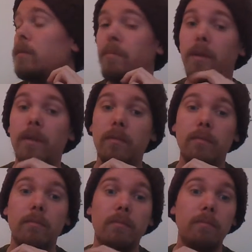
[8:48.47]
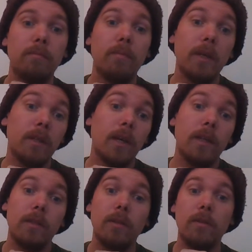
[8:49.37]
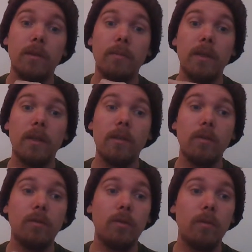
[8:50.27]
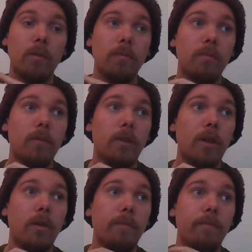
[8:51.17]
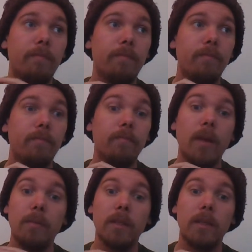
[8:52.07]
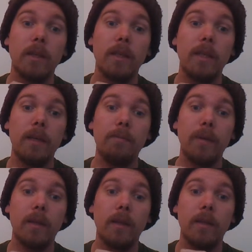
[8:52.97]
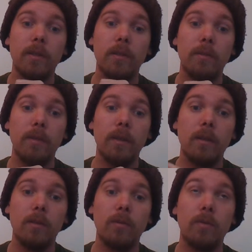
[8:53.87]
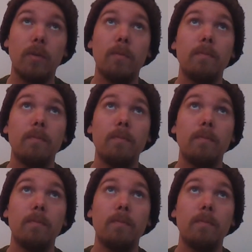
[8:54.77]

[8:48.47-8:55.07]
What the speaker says: Been being nicer to me than usual, so maybe it's going to keep being nicer to me than usual.